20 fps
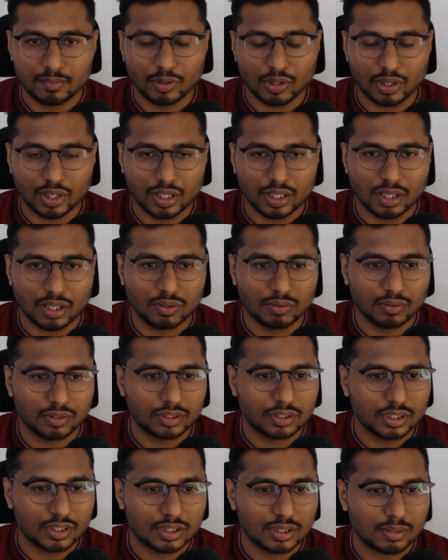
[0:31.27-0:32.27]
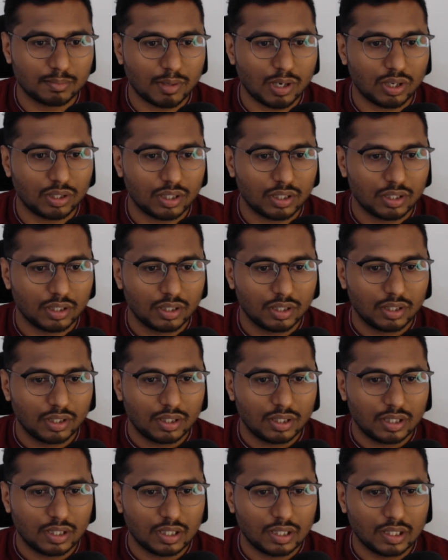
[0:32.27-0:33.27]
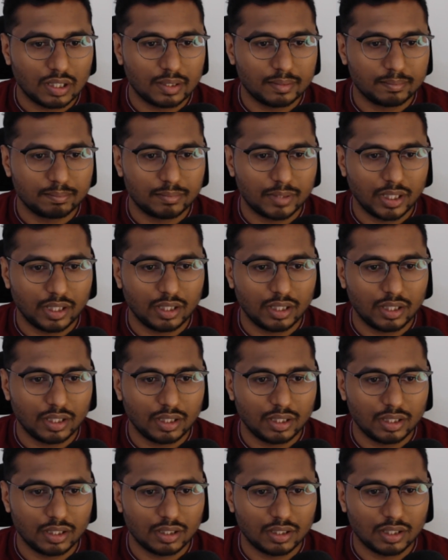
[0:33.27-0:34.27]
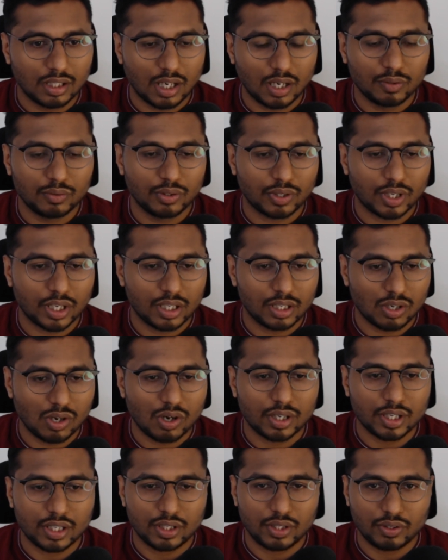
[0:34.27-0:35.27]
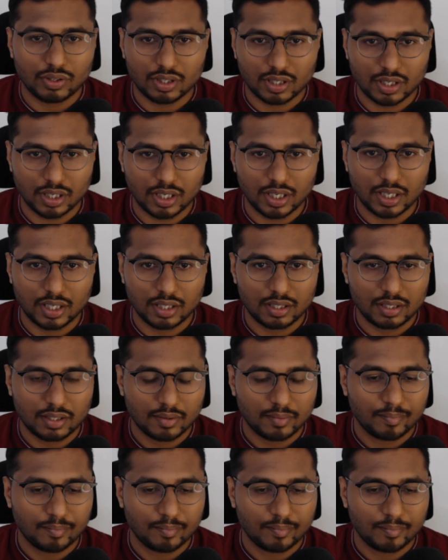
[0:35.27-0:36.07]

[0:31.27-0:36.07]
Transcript: Okay, now this is about the how you can log into your container